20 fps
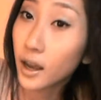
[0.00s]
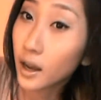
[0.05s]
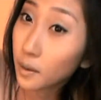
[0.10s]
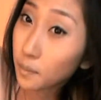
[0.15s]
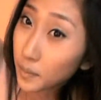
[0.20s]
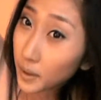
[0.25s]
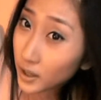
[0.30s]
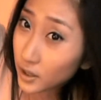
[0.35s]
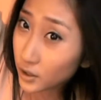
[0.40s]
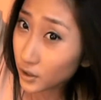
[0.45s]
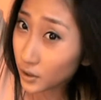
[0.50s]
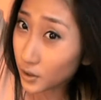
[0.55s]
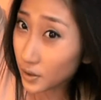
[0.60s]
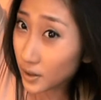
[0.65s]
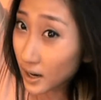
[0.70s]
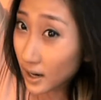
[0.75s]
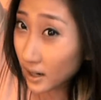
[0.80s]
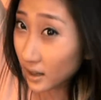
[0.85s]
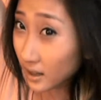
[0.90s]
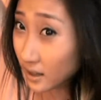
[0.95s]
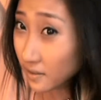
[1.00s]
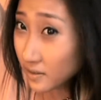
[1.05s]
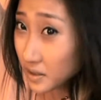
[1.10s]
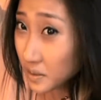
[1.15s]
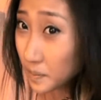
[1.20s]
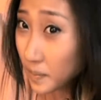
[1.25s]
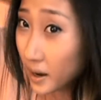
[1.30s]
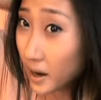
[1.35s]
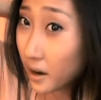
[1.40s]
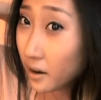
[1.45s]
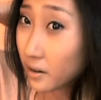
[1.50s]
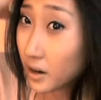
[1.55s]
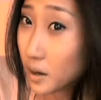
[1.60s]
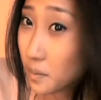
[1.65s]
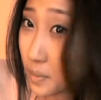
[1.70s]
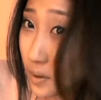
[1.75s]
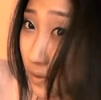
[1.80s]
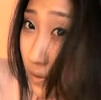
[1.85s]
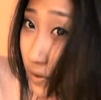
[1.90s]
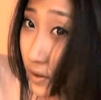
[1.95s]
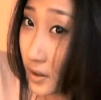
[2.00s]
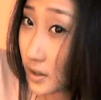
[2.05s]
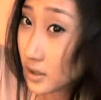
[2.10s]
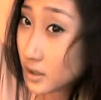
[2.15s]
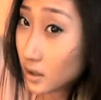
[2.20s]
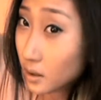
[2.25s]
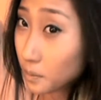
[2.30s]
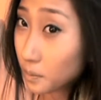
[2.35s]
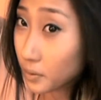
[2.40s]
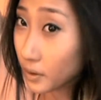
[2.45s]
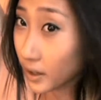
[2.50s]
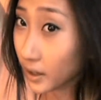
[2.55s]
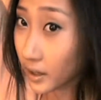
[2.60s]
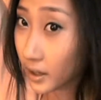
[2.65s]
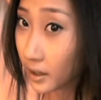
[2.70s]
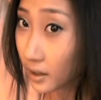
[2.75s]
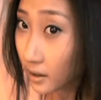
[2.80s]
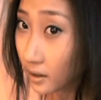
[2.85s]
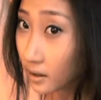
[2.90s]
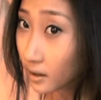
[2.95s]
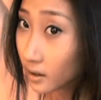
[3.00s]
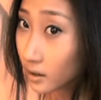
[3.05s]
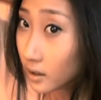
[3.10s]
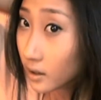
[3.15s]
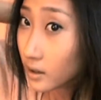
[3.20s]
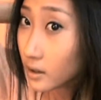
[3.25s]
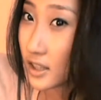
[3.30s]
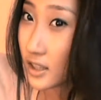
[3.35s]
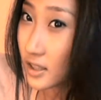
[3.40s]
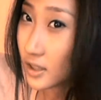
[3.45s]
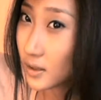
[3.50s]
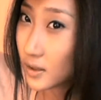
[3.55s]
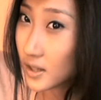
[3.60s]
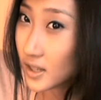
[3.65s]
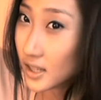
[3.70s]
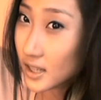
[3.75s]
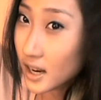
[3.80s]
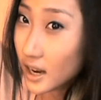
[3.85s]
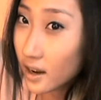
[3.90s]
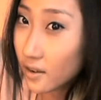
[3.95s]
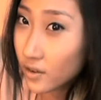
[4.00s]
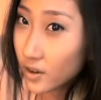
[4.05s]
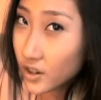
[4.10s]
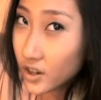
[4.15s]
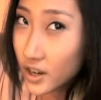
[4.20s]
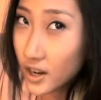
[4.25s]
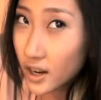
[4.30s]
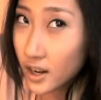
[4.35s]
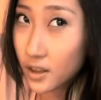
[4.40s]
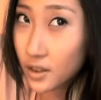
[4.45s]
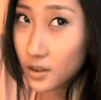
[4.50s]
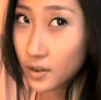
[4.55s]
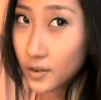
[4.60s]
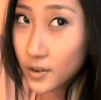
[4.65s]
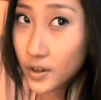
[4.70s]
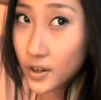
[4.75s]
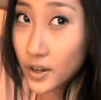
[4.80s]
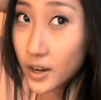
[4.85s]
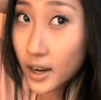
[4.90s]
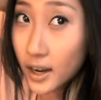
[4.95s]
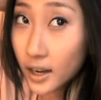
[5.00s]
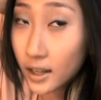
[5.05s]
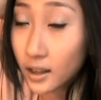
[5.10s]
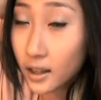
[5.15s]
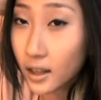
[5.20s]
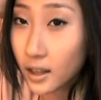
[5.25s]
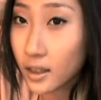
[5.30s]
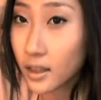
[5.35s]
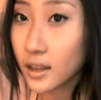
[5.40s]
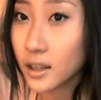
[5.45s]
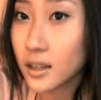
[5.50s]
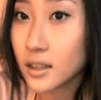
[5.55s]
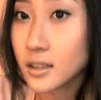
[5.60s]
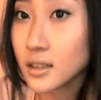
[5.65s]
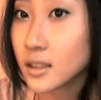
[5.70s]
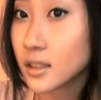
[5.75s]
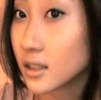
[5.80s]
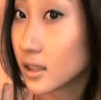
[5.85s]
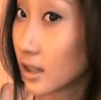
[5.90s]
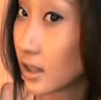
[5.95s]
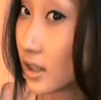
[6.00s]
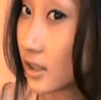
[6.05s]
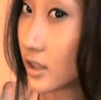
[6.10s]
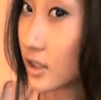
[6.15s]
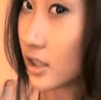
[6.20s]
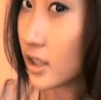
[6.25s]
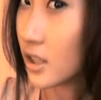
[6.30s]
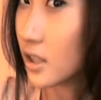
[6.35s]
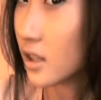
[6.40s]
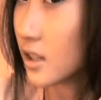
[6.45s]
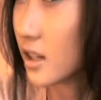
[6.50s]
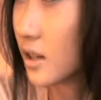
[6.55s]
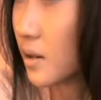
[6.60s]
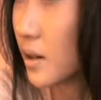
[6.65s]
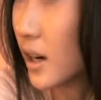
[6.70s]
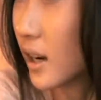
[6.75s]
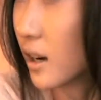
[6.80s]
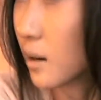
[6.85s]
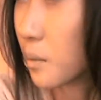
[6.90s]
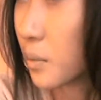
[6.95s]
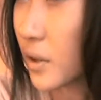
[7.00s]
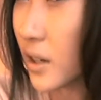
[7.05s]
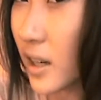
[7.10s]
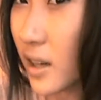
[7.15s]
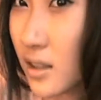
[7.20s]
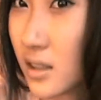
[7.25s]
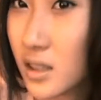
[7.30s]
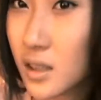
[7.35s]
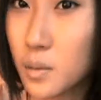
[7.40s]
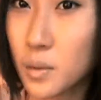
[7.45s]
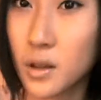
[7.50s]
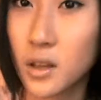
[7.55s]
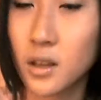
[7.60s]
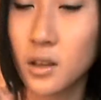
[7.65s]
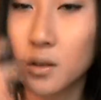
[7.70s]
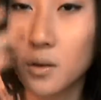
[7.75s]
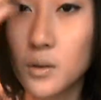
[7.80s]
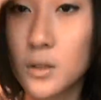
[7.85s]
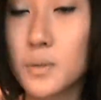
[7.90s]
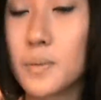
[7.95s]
And make sure you kind of leave some hair out before you start braiding. So just kind of run your hand through your head like this, just to kind of bring out some of the loose